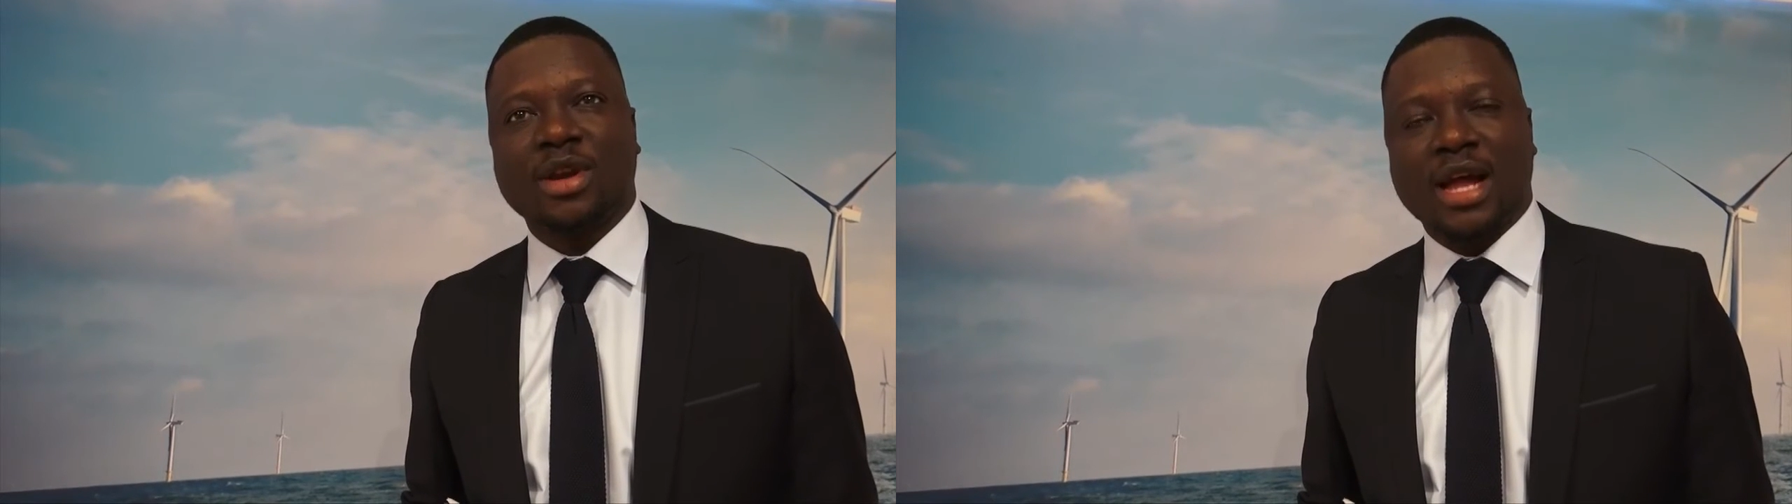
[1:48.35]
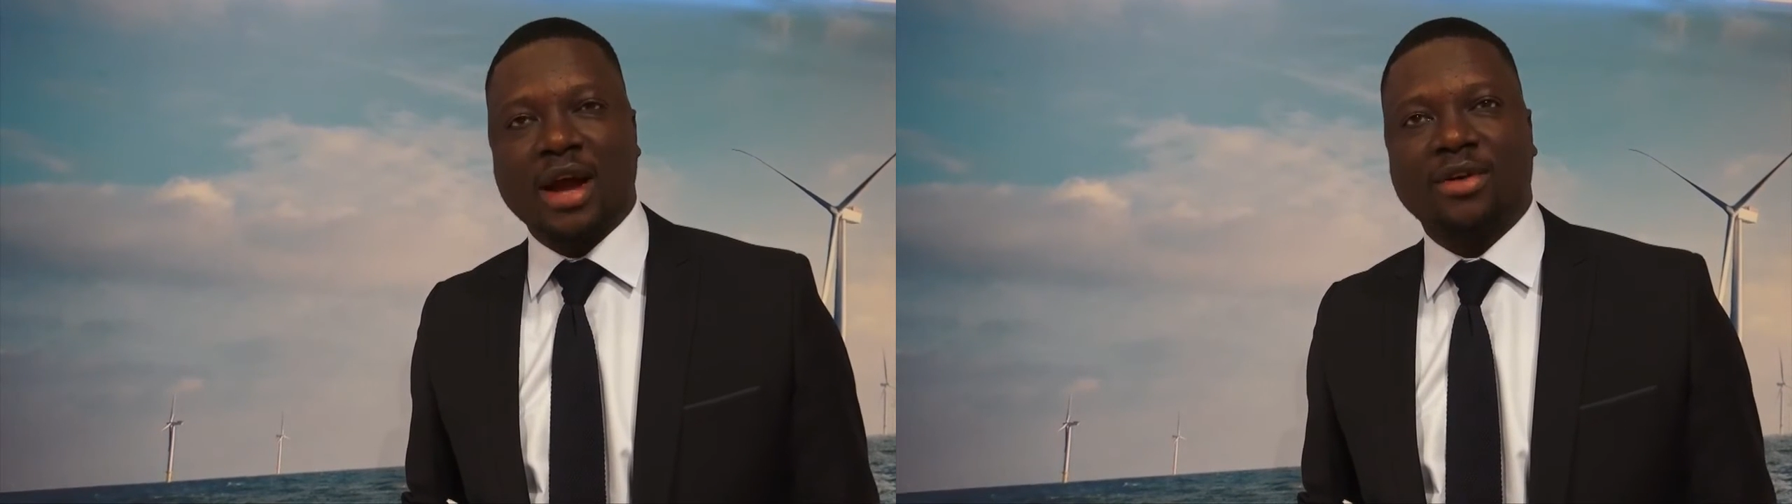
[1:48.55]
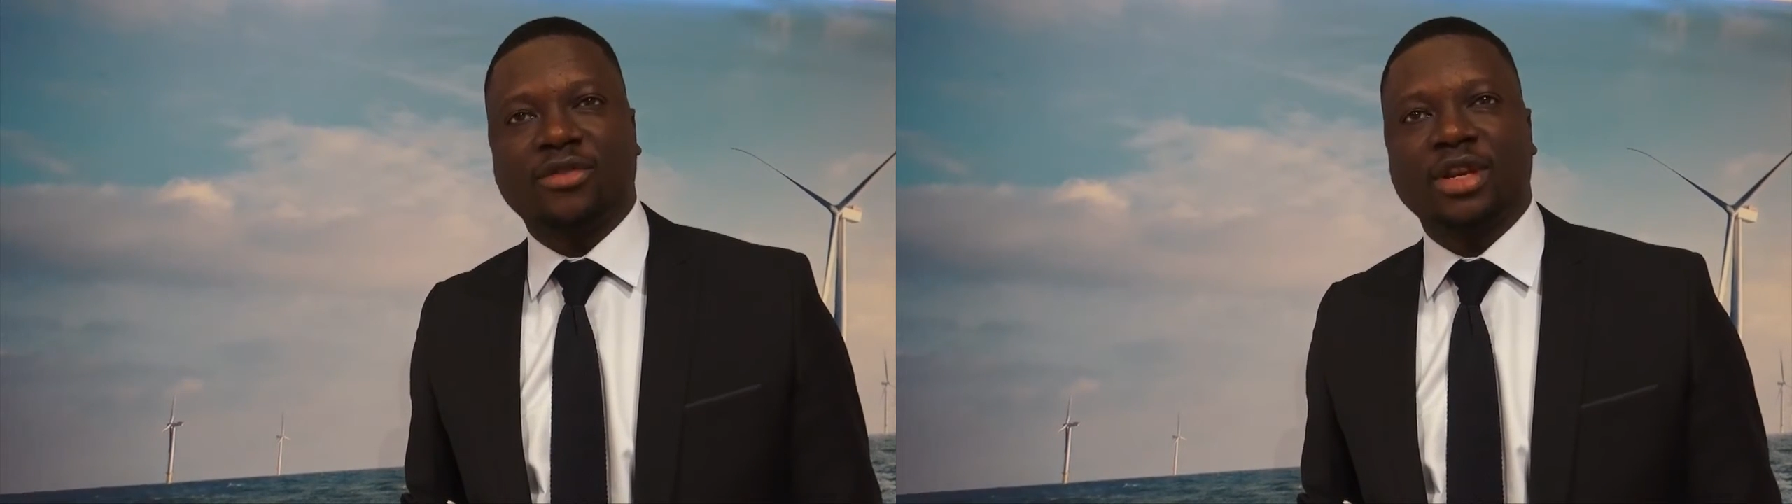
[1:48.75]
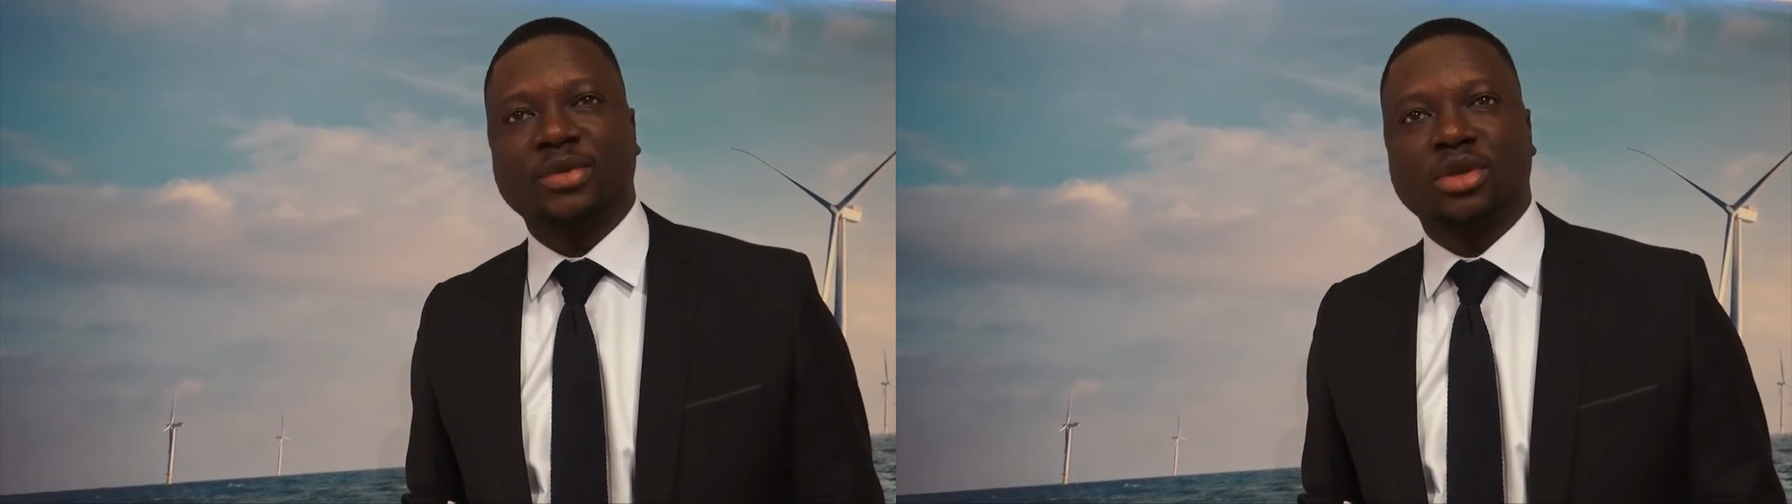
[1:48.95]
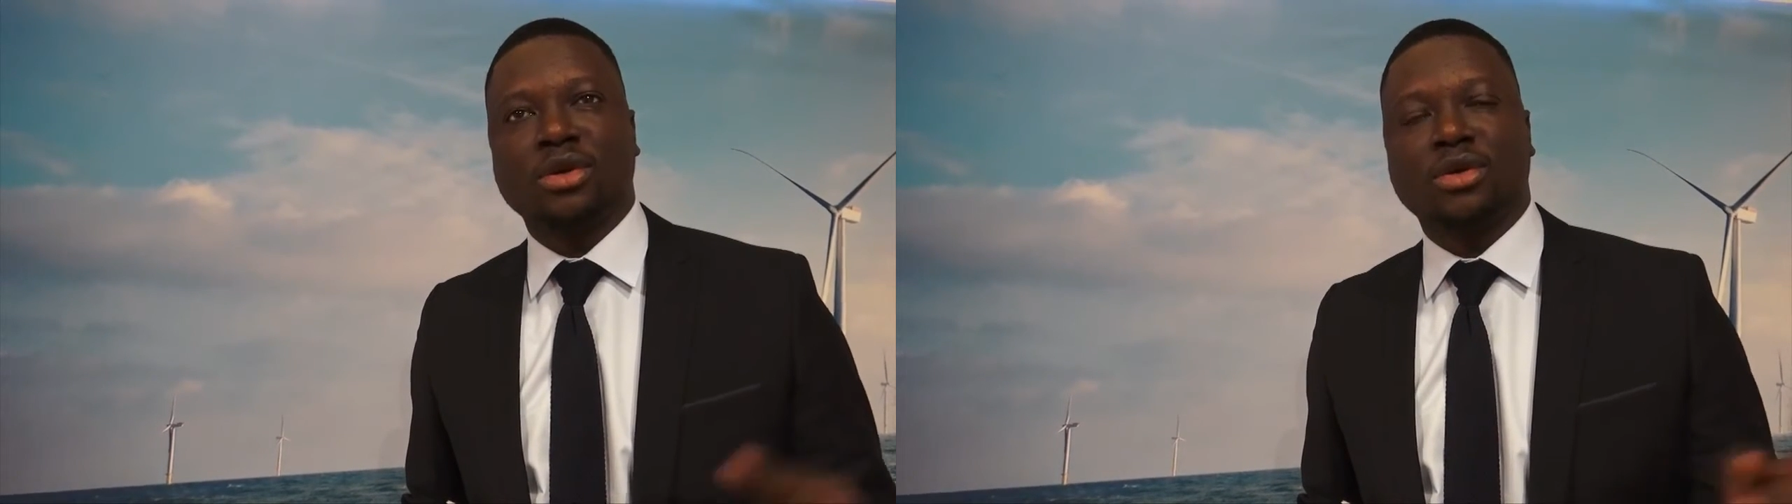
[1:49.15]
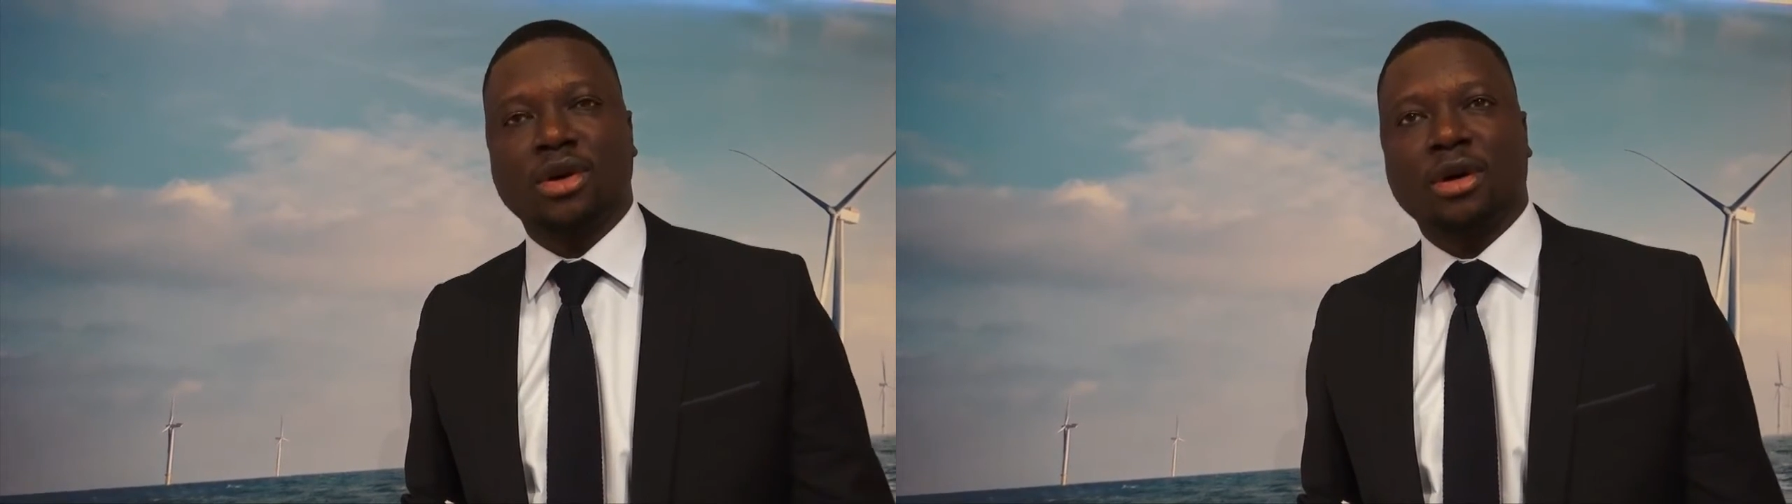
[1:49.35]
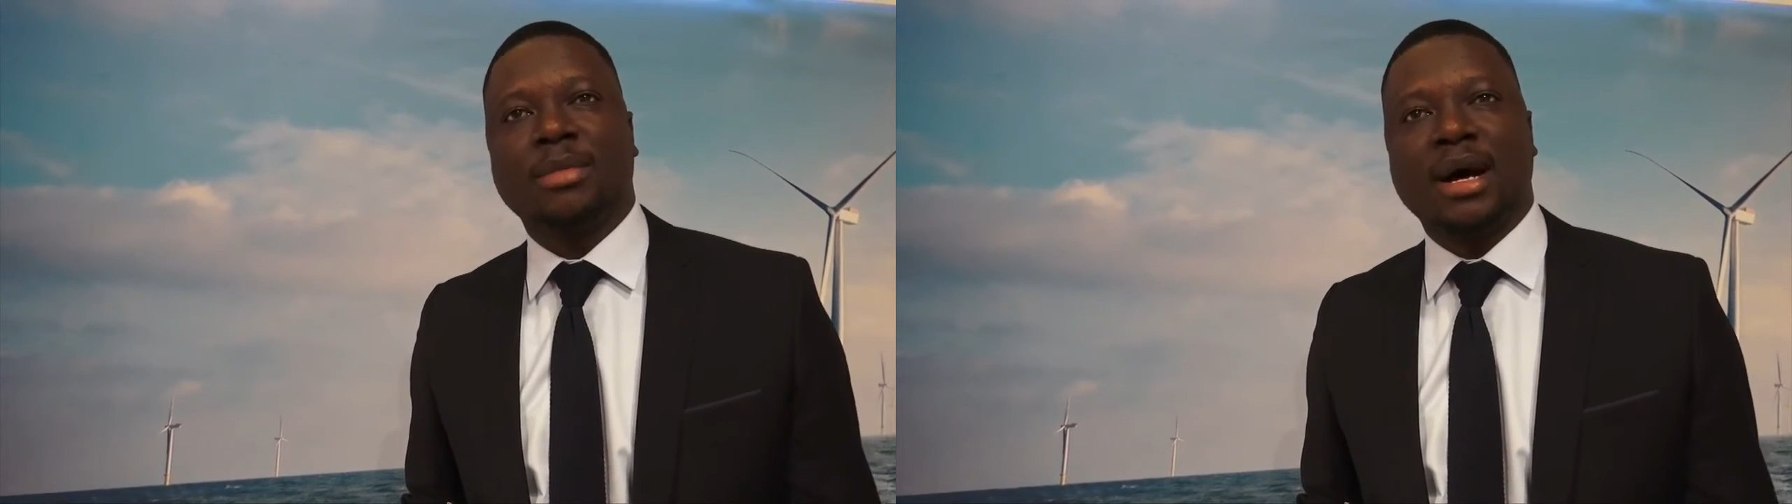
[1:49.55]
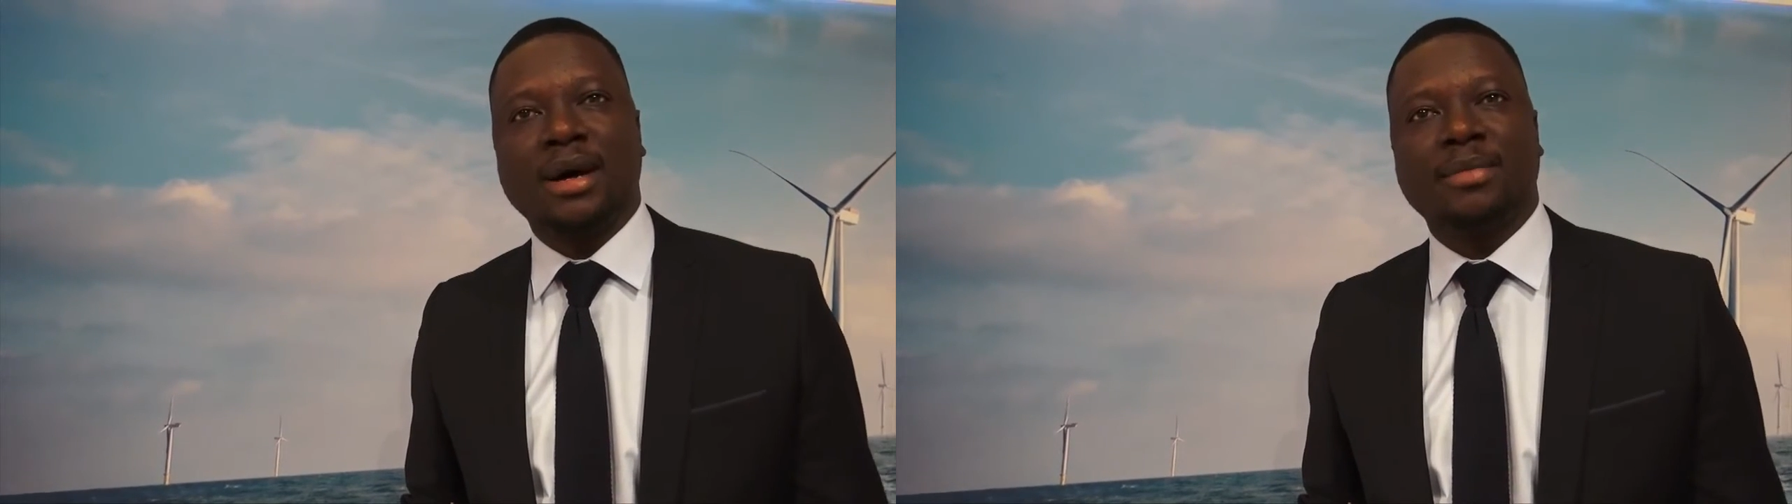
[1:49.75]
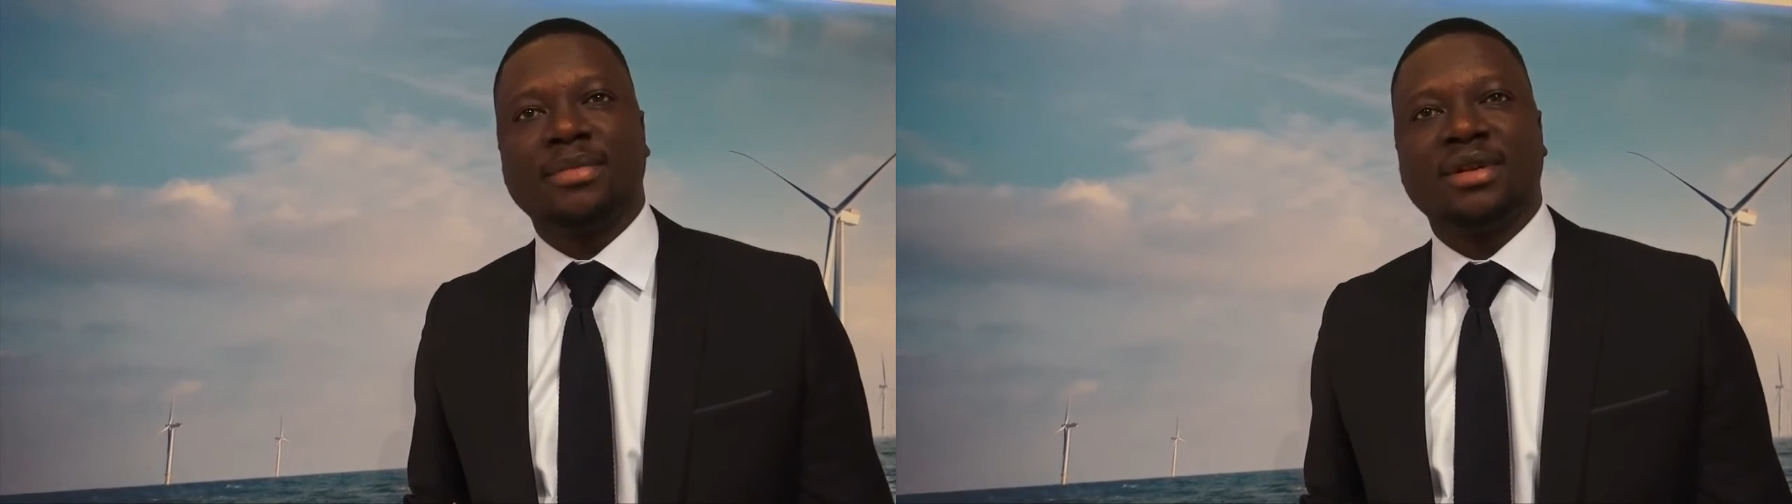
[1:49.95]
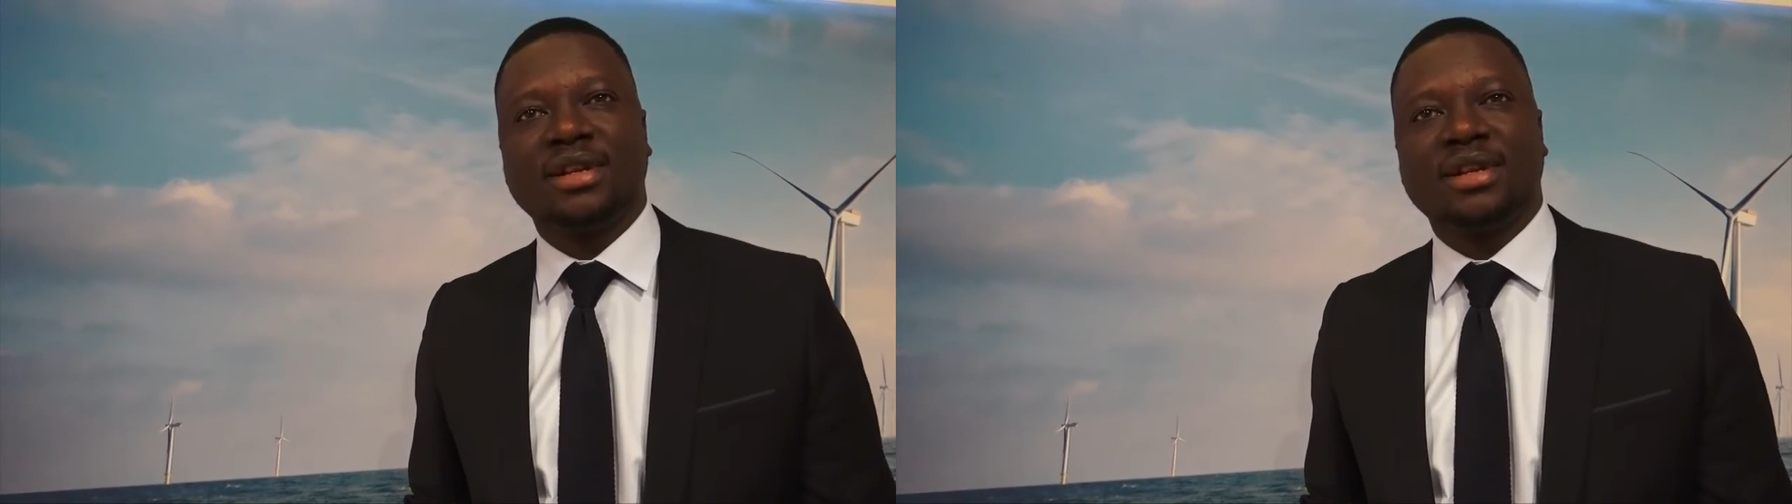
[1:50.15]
1 hour for them to go call mom.